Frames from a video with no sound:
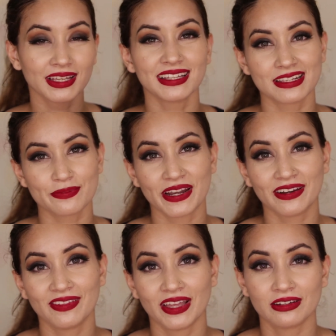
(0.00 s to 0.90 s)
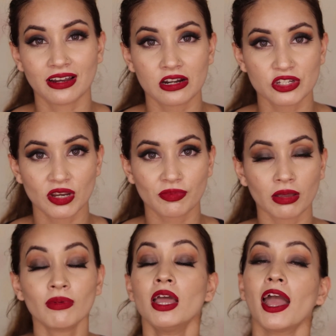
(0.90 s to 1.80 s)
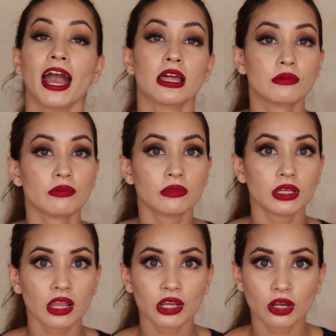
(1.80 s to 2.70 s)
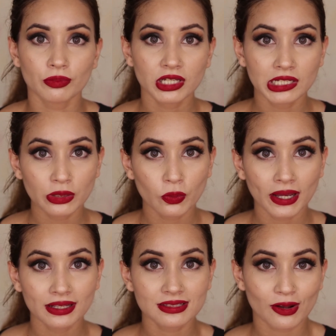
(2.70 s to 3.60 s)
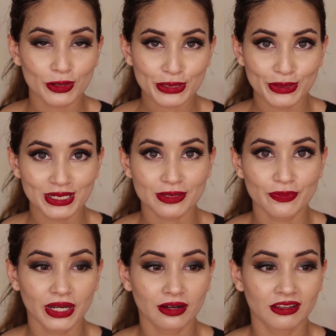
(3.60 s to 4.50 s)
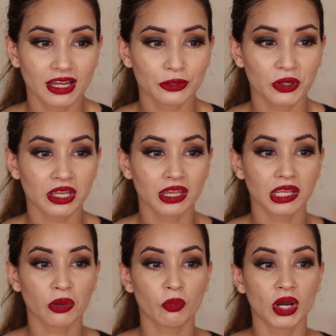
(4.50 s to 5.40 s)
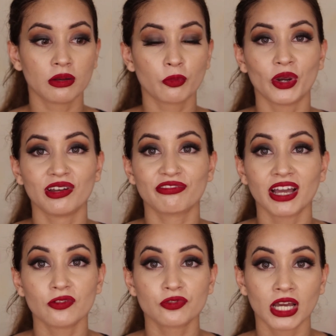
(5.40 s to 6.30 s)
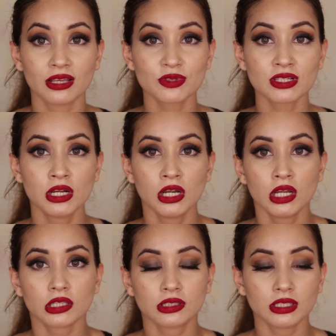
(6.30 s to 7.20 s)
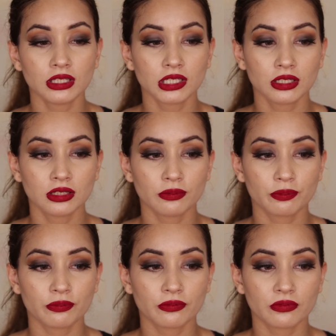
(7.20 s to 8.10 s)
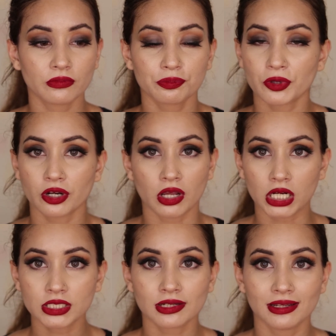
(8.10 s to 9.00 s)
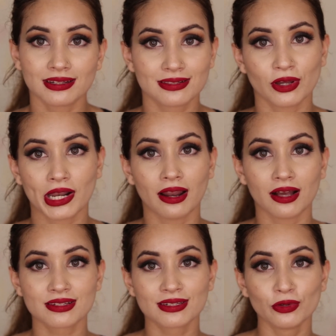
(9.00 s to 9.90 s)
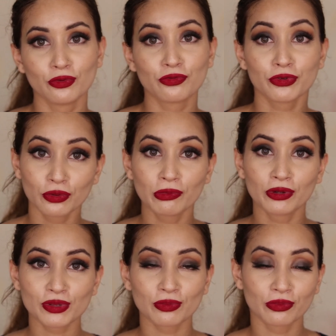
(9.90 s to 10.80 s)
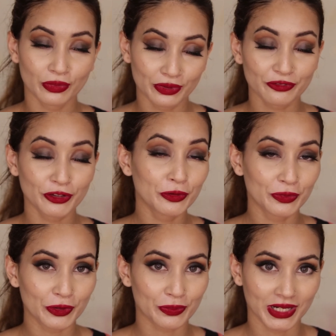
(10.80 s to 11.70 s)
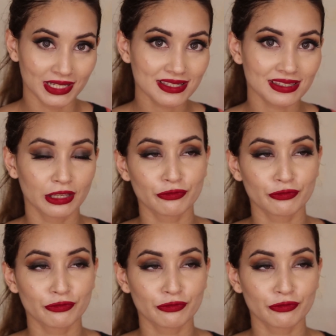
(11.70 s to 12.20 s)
it is better than Tarte Shape Tape, and economically wise also it's better that you are getting 1.5 times the product. It is gonna last you few more months.